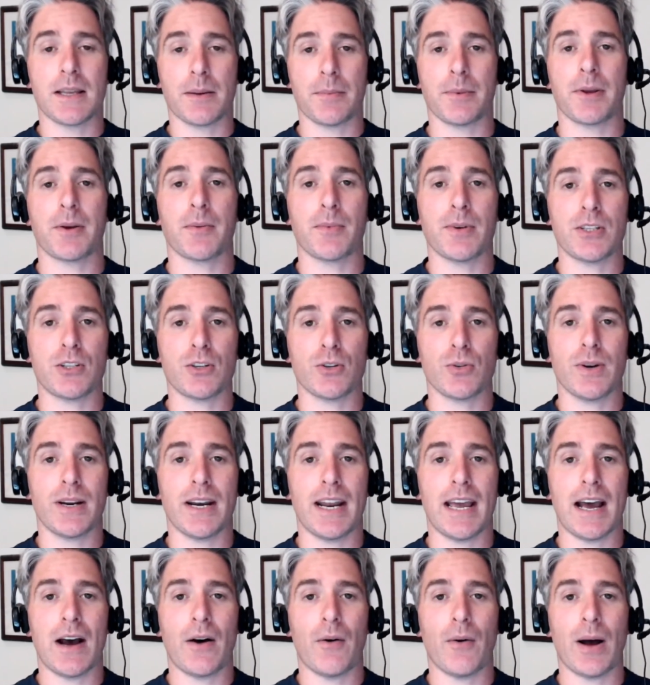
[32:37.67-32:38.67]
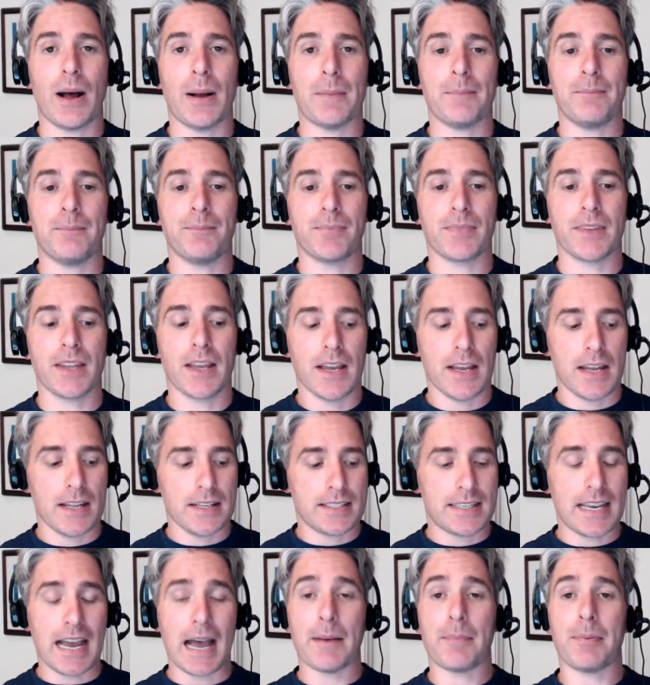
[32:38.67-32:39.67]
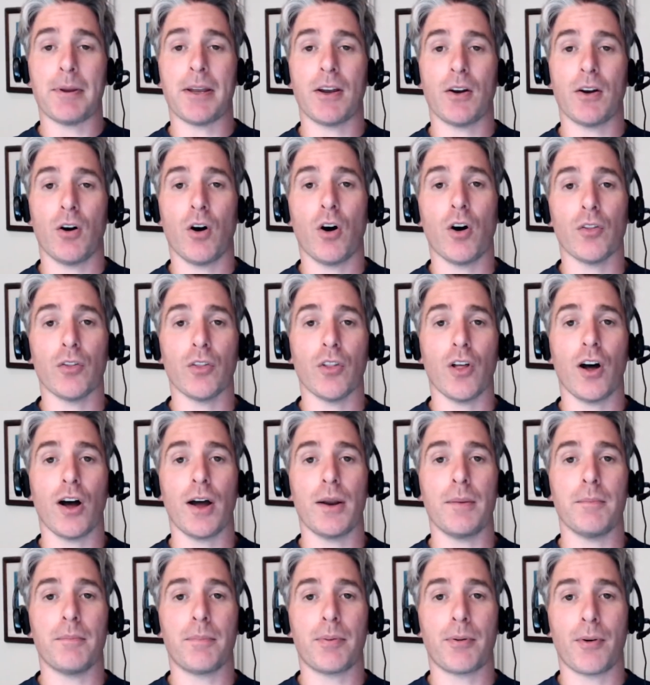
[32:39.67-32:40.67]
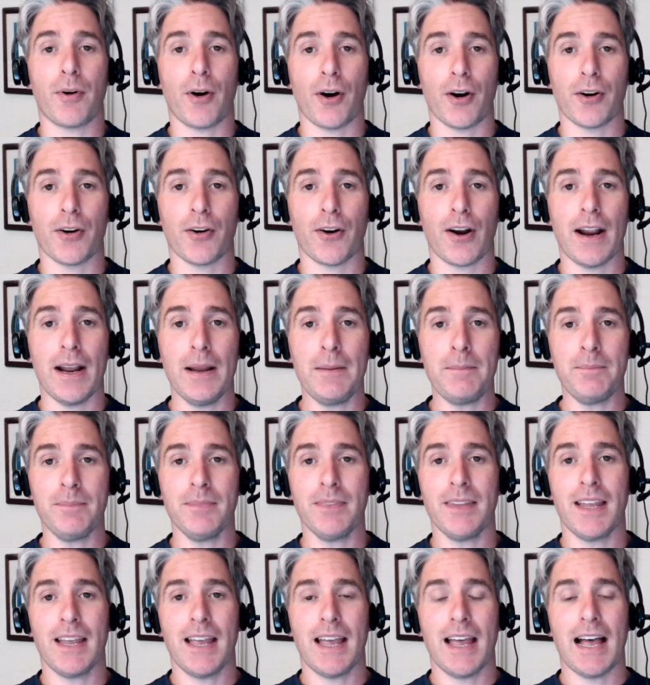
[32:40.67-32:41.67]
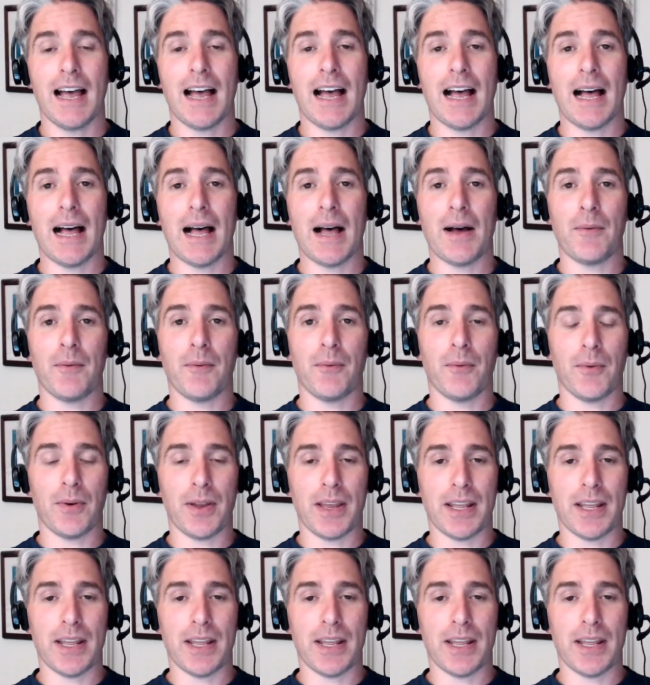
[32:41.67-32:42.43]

This is something we do in our um, tapping online program uh,